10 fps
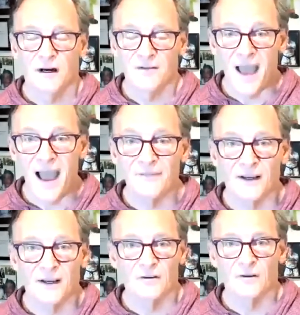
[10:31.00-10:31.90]
of
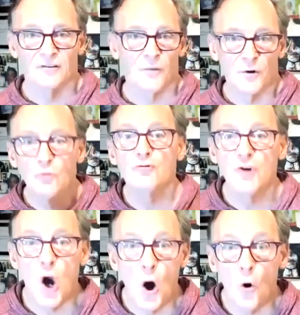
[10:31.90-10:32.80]
having someone who
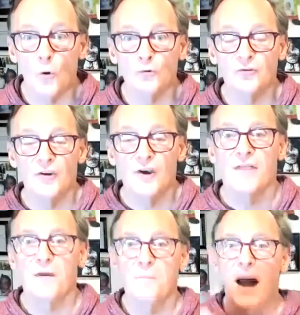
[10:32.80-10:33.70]
knows
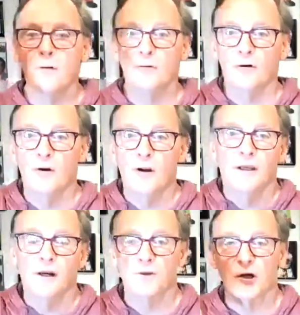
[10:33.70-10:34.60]
the mountain.
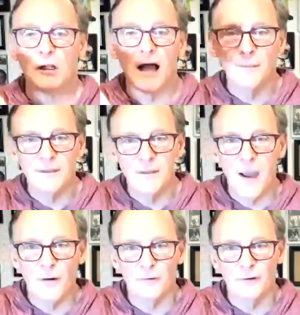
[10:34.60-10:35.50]
You know, when you're climbing the
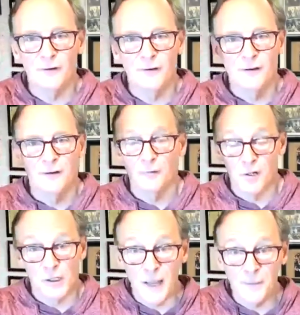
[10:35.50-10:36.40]
mountain, when
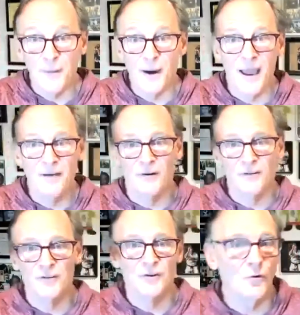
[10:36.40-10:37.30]
you're climbing Mount
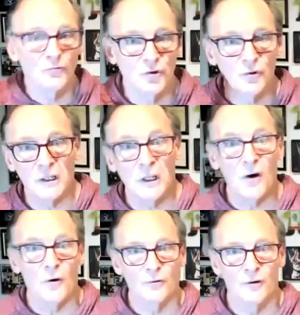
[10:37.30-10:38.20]
Everest, you don't do it
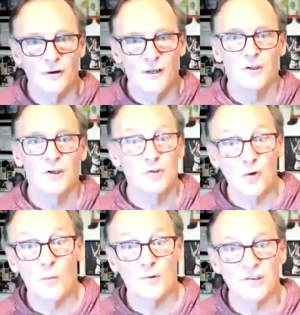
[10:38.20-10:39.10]
alone. You do
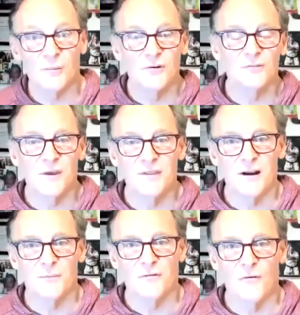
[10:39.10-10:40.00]
it with someone who's been
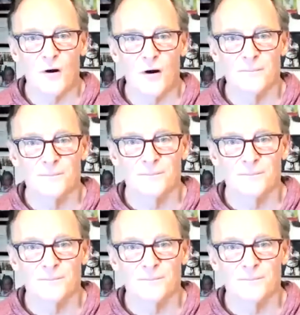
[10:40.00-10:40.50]
there before.